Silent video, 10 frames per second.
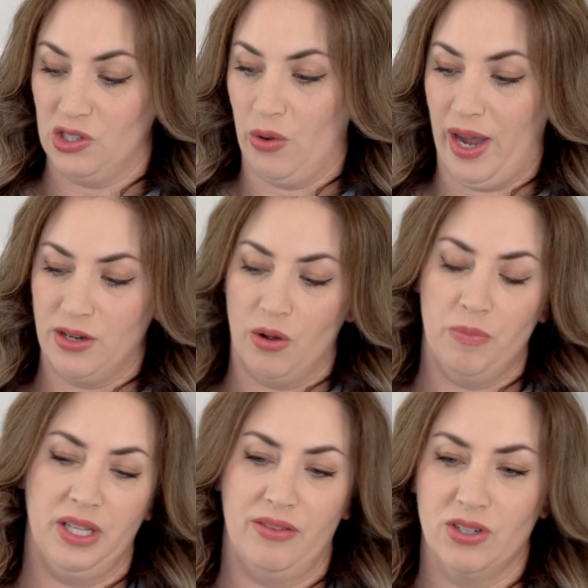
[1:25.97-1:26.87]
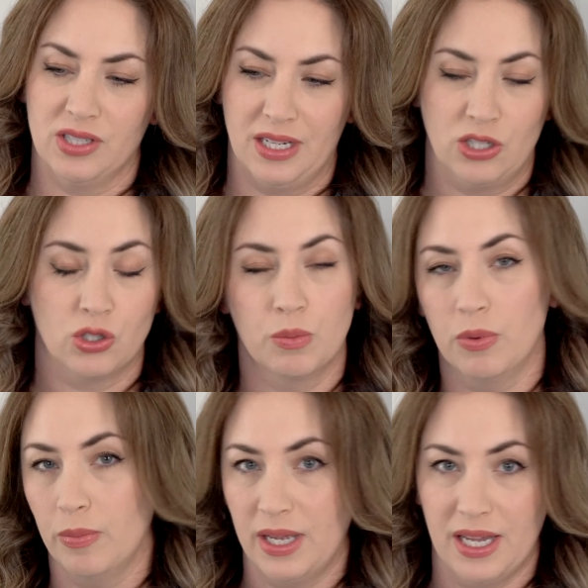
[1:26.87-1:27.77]
So I don't believe there's any
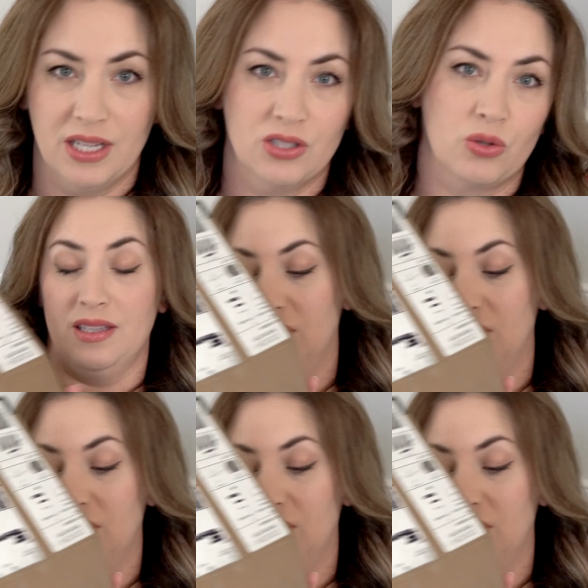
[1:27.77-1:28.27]
Super Be's in